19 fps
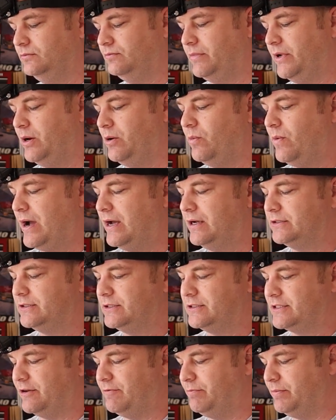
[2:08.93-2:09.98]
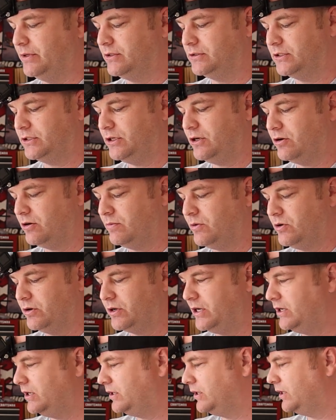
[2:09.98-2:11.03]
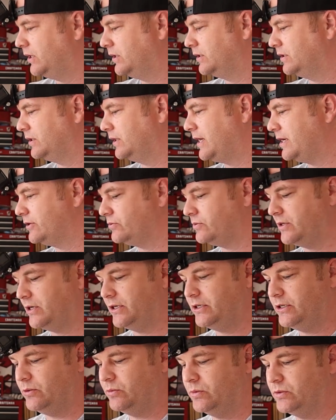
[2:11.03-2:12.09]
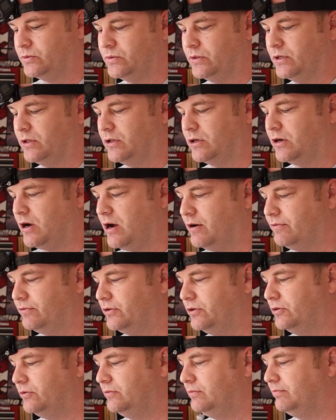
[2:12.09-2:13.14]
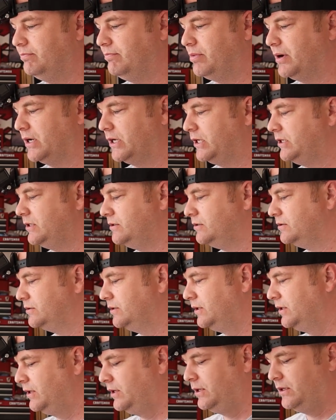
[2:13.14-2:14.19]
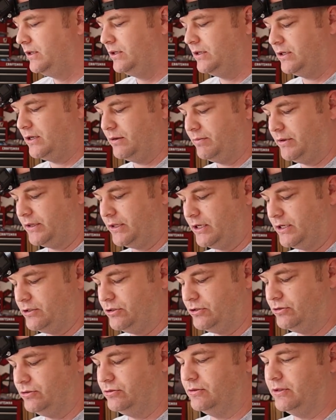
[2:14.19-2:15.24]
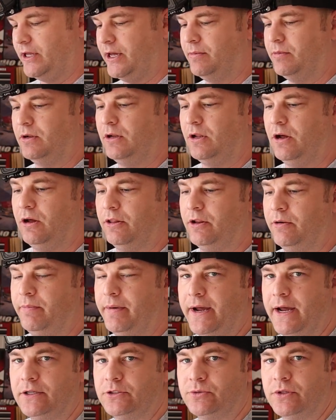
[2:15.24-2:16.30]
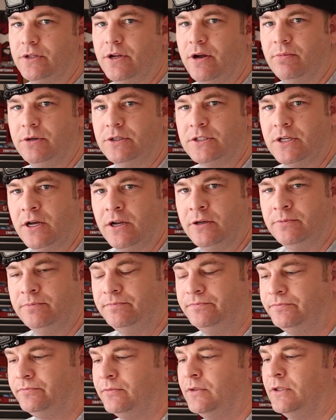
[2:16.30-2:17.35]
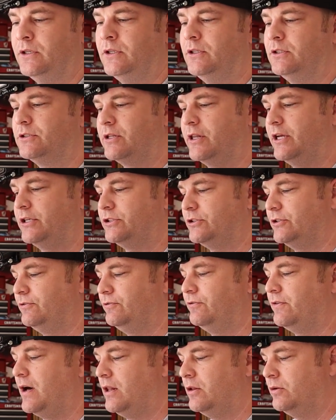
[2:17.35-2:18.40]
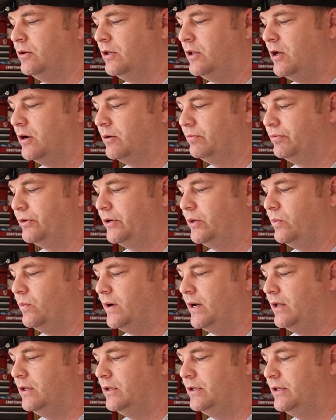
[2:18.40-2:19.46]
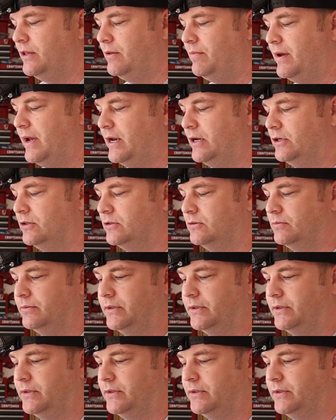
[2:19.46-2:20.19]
Been a while since I built a Yokomo kit. I think the last one I did was one of their off-road buggies, but they do label all their bags with numbers on them, so that should follow along pretty well in the manual.